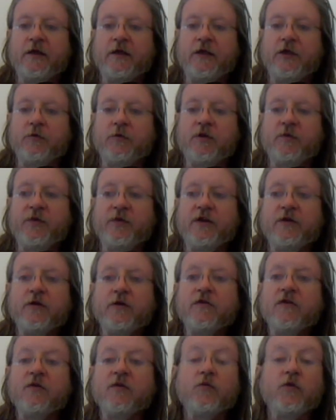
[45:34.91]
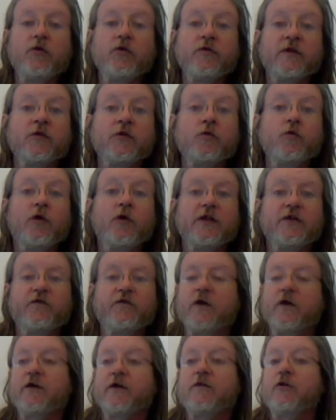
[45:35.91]
you will be nothing more than
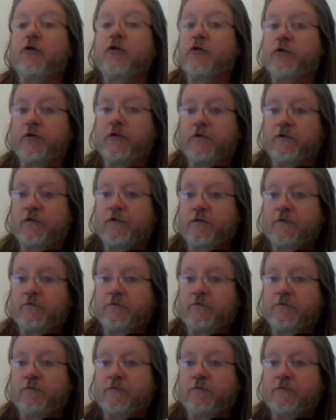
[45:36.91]
qualified learners.